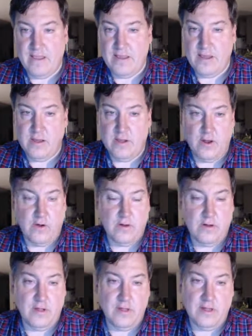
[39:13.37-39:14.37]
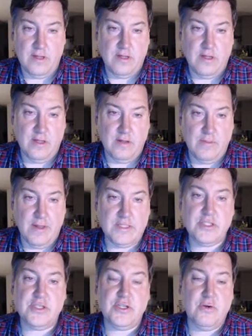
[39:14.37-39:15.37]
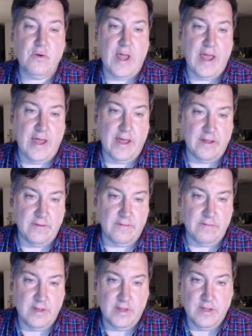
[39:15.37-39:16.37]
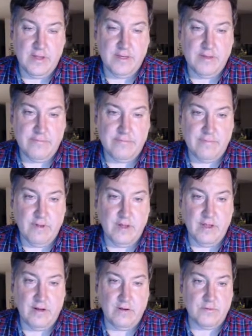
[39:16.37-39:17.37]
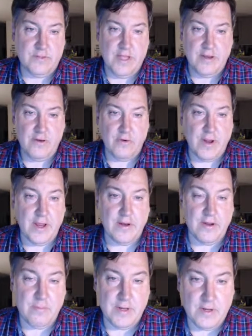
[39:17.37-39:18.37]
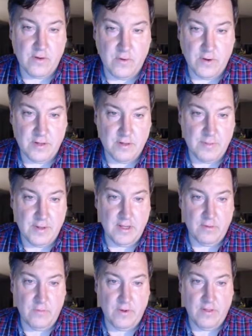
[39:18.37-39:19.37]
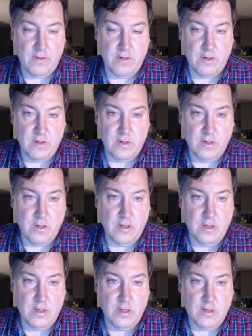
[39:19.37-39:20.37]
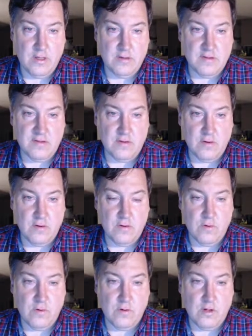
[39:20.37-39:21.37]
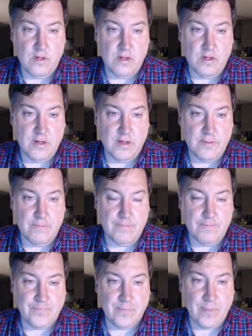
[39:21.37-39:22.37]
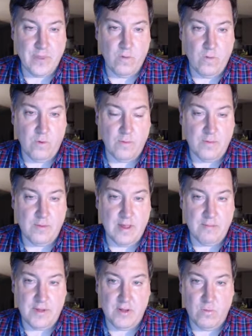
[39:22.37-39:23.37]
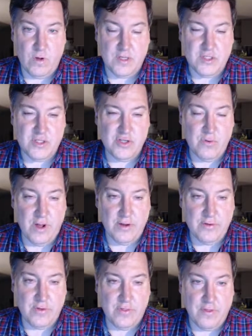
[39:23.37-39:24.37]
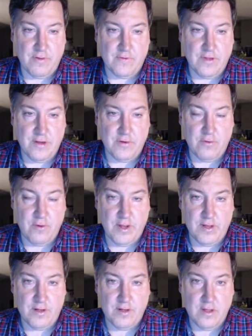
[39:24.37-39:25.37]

you know, imagine you had, I don't know, 10 grand on Bitcoin to begin with, and so what would that be? 1/200th of 10 grand.